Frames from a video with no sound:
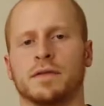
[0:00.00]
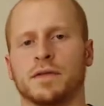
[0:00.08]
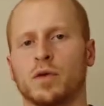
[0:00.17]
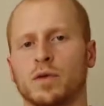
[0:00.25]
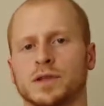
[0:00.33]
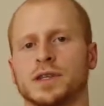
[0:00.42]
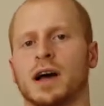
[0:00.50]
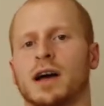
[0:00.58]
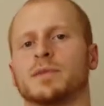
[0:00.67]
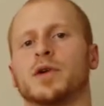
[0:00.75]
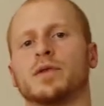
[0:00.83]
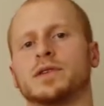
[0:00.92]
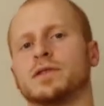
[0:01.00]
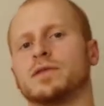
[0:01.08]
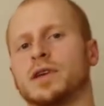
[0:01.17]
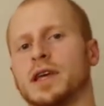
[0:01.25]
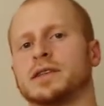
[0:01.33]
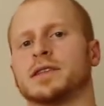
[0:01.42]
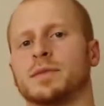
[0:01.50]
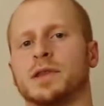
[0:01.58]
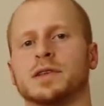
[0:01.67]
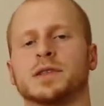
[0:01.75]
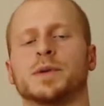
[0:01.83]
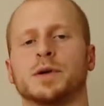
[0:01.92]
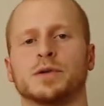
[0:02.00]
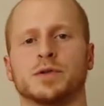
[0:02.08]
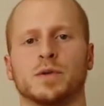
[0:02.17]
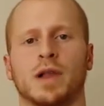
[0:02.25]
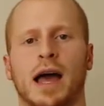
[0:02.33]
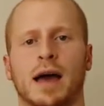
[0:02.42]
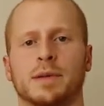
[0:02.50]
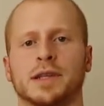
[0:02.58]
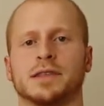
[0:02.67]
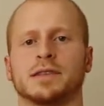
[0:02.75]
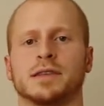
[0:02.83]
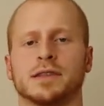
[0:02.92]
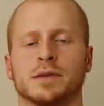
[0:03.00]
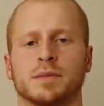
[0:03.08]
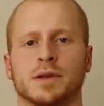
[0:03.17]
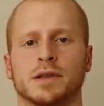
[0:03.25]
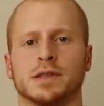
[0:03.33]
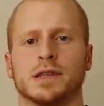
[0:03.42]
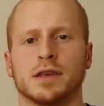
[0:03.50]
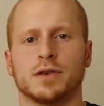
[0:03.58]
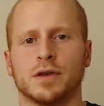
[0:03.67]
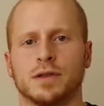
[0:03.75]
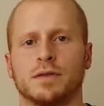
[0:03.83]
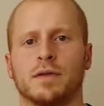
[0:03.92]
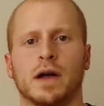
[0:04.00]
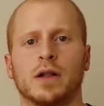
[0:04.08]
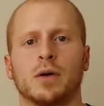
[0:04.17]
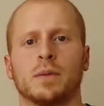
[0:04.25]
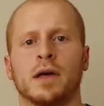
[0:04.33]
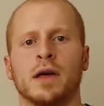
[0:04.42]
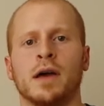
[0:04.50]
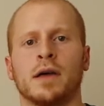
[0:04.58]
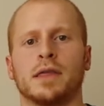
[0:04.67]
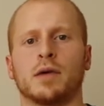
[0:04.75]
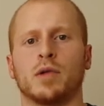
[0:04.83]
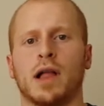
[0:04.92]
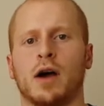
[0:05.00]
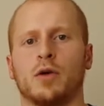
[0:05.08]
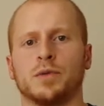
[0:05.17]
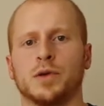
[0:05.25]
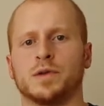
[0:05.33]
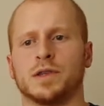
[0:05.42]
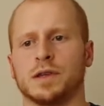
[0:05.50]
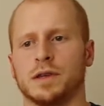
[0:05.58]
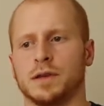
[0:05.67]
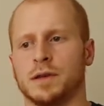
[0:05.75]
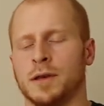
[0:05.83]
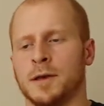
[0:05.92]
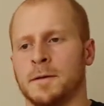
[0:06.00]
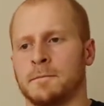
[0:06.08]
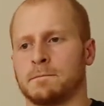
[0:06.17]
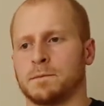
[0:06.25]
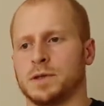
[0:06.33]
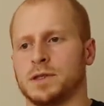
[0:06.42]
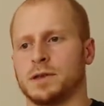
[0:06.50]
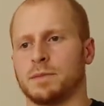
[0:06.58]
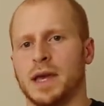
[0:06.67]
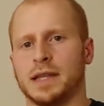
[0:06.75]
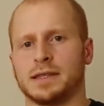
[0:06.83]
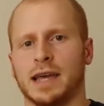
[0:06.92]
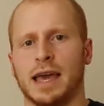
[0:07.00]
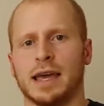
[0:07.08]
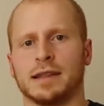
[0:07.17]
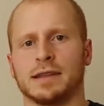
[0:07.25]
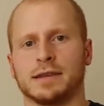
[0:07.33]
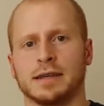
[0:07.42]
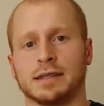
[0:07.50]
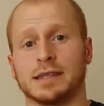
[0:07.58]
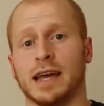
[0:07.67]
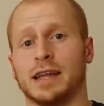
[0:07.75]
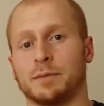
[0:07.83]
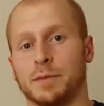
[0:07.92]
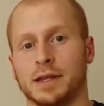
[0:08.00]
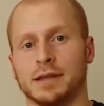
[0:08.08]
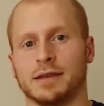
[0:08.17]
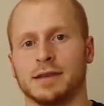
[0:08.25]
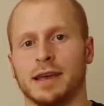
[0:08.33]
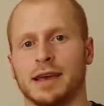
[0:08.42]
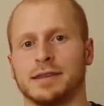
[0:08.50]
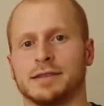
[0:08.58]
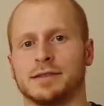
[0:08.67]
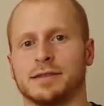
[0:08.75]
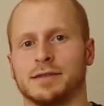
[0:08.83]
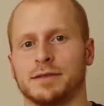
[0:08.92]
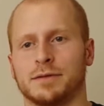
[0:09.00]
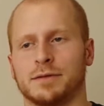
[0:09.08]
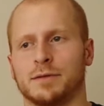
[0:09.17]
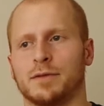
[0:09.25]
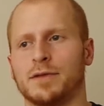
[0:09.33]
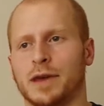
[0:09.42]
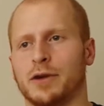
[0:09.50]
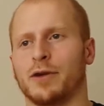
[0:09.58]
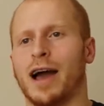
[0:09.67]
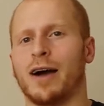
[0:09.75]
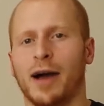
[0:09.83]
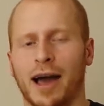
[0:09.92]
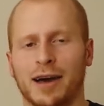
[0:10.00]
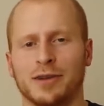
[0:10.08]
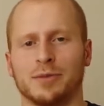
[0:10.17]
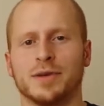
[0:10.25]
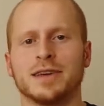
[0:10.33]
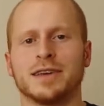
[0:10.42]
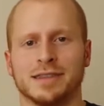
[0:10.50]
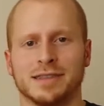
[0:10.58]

And of course, I'm going to look at some of the spiritual habits and disciplines that you can develop that will help you to maintain contentment and figure out how to be